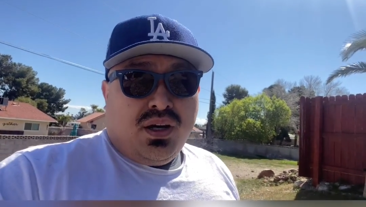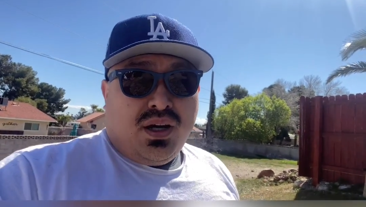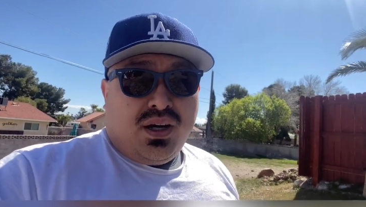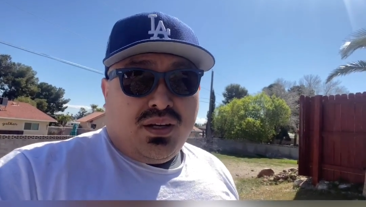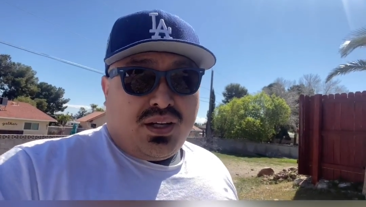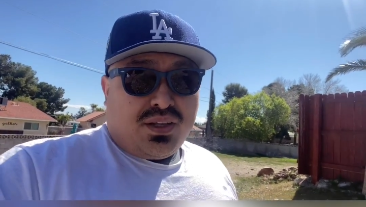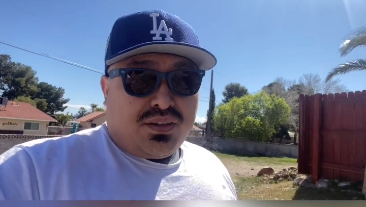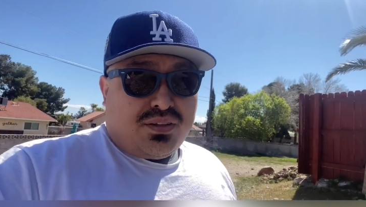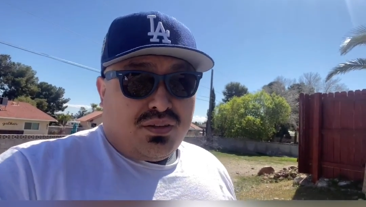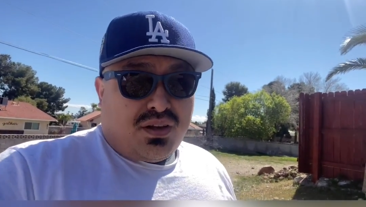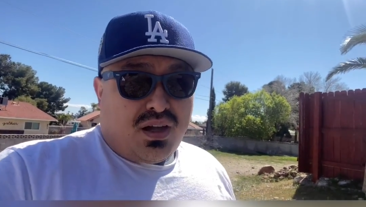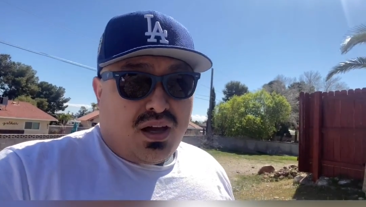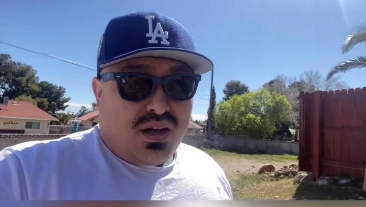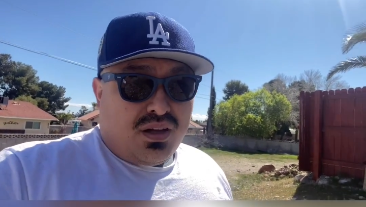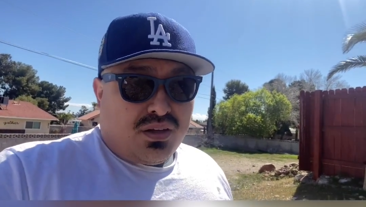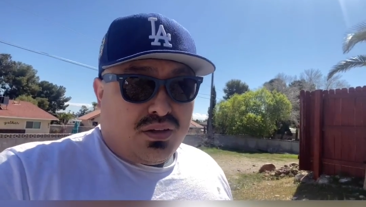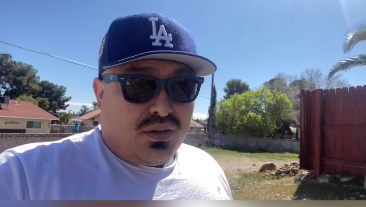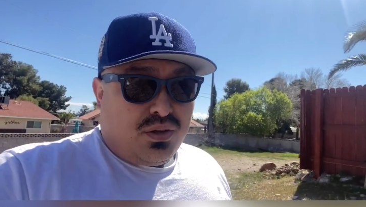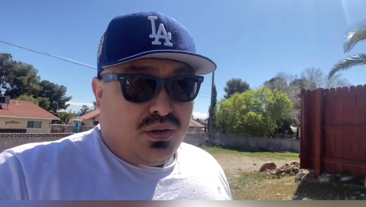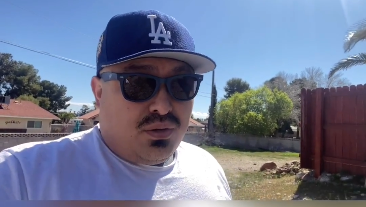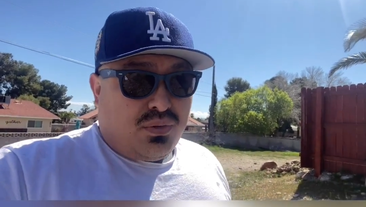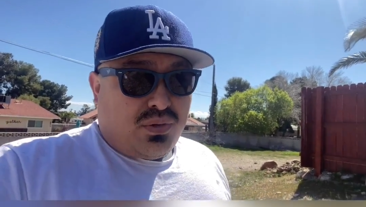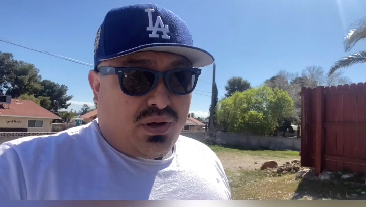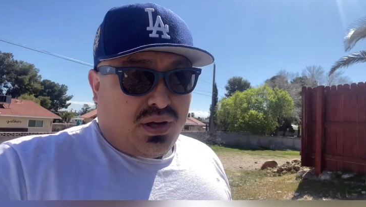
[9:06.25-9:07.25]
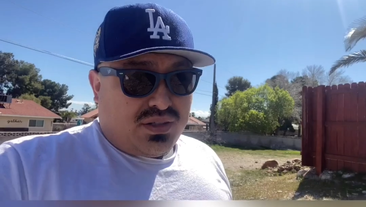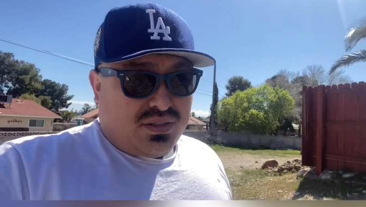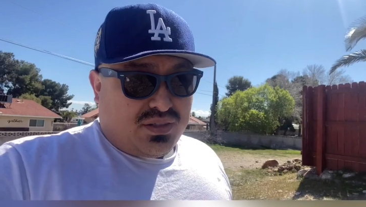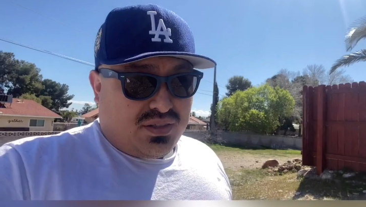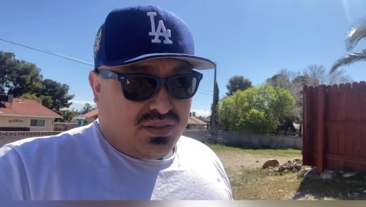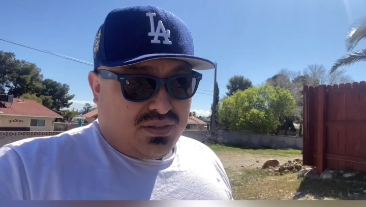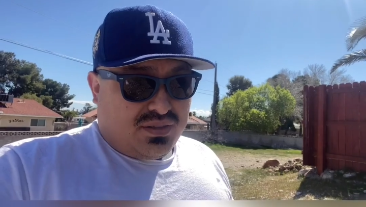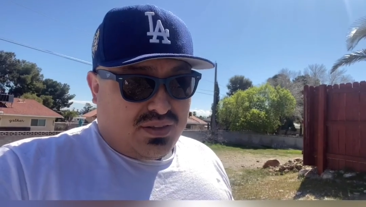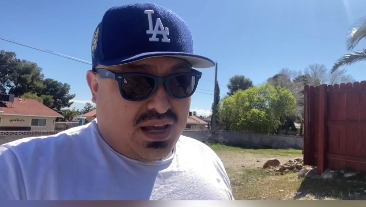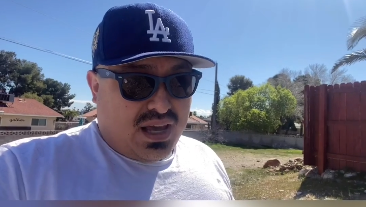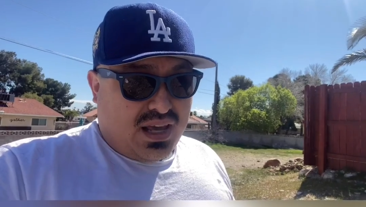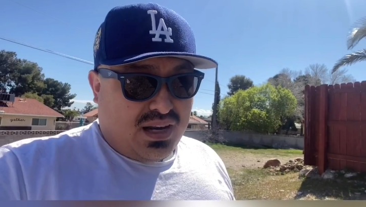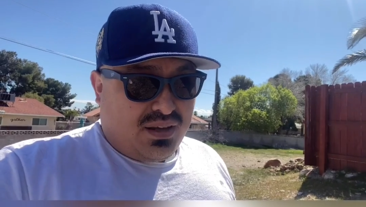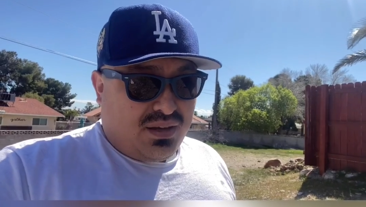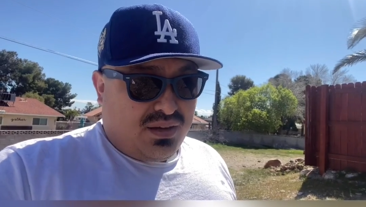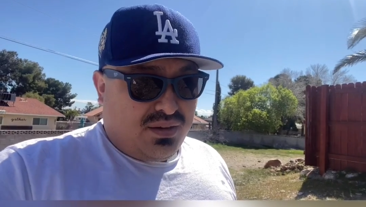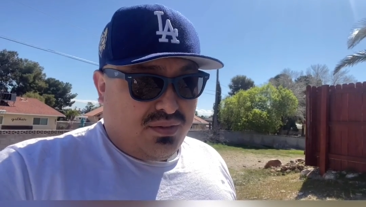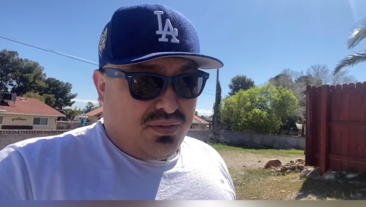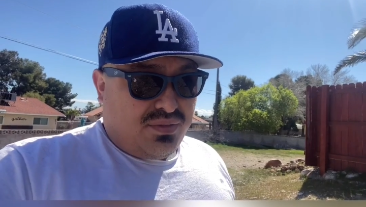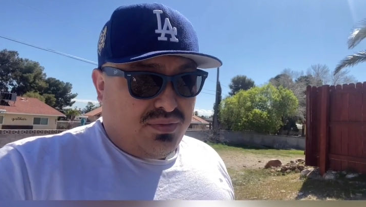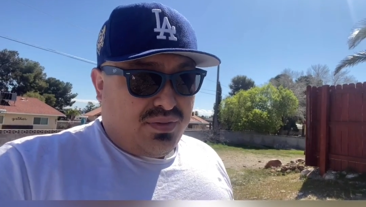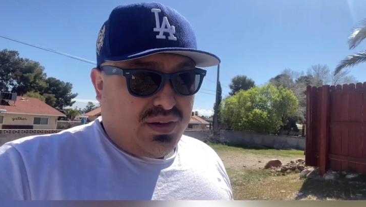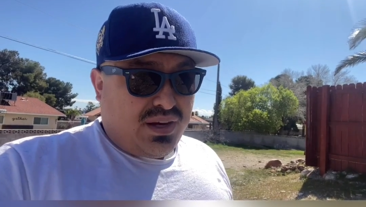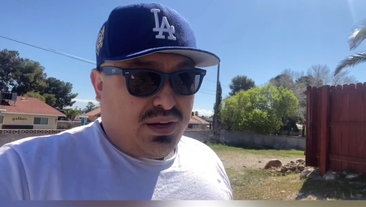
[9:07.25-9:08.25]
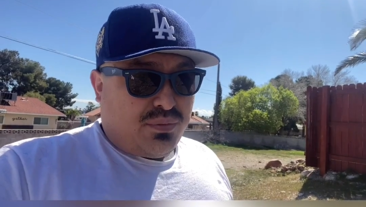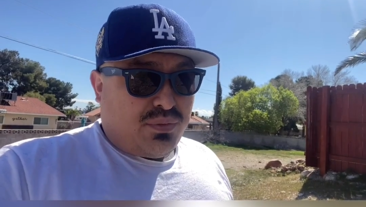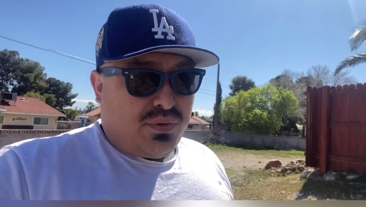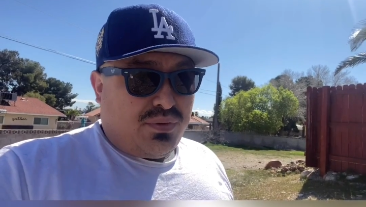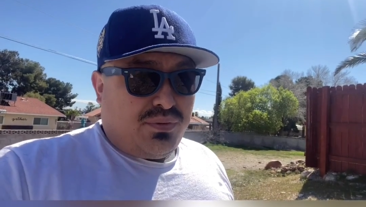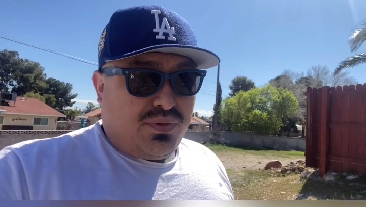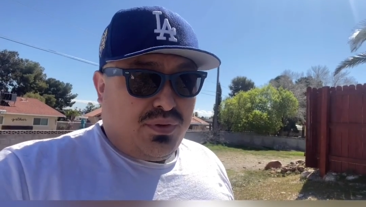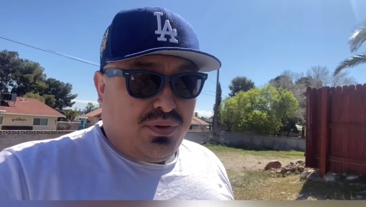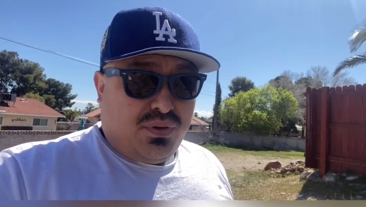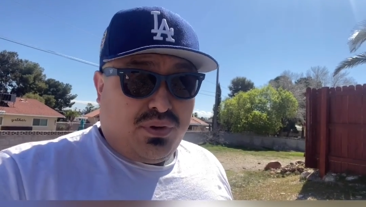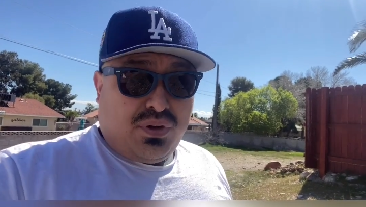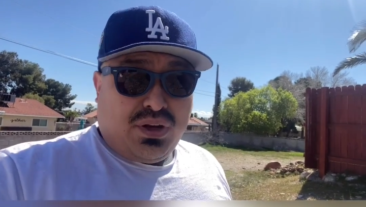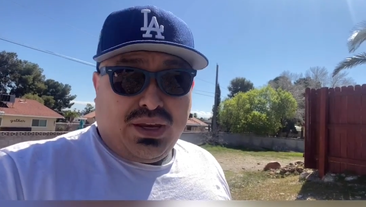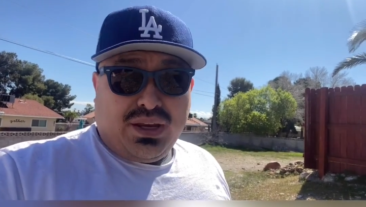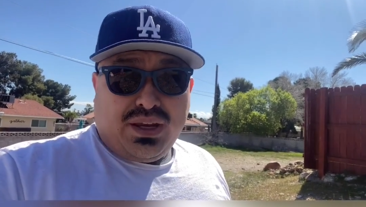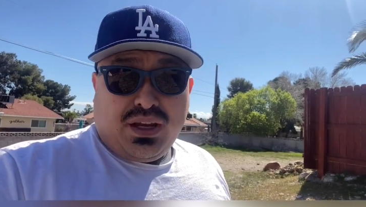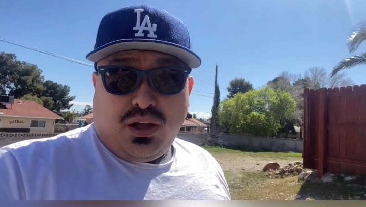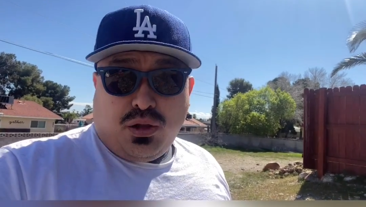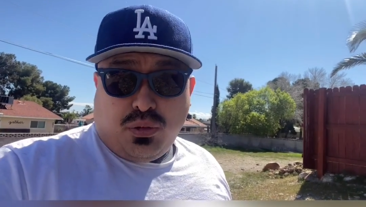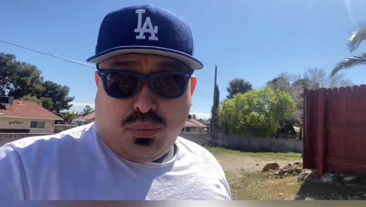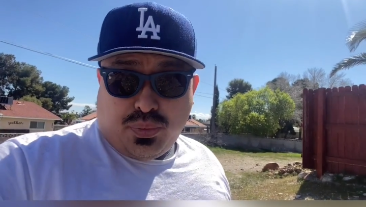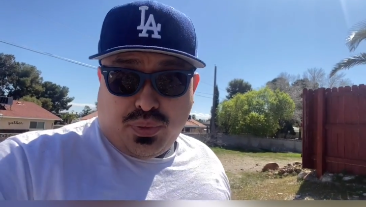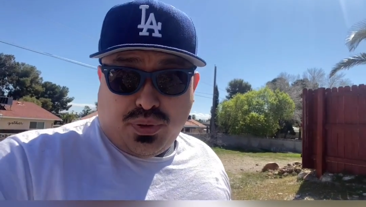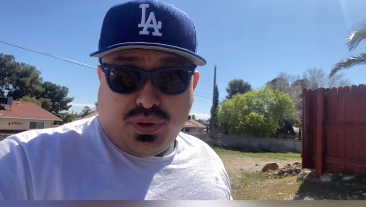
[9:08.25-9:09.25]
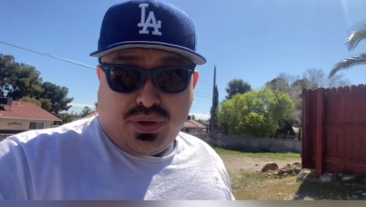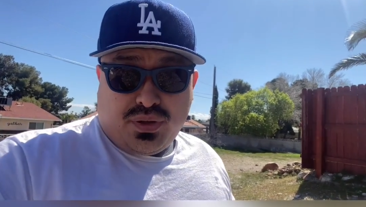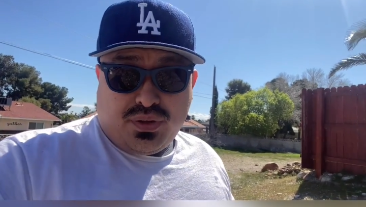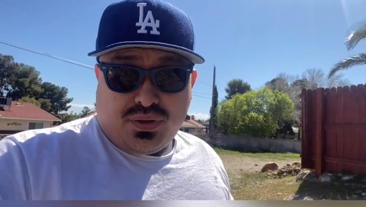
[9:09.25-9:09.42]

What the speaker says: Not too long ago, I just had a fake review on Yelp.